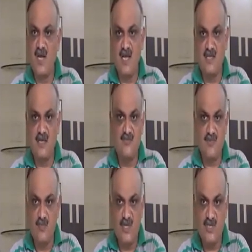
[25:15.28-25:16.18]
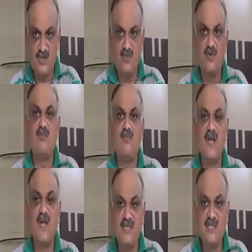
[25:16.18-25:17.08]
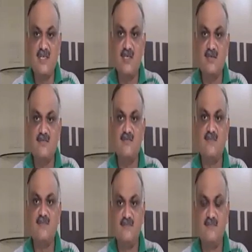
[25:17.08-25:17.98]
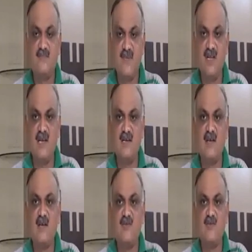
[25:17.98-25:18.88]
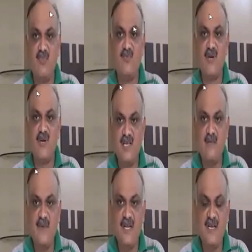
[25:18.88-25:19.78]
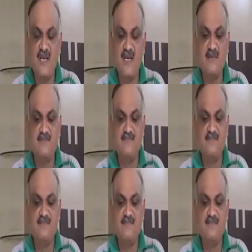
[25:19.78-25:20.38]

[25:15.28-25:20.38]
you collect the information from medicine, right? For materia medica.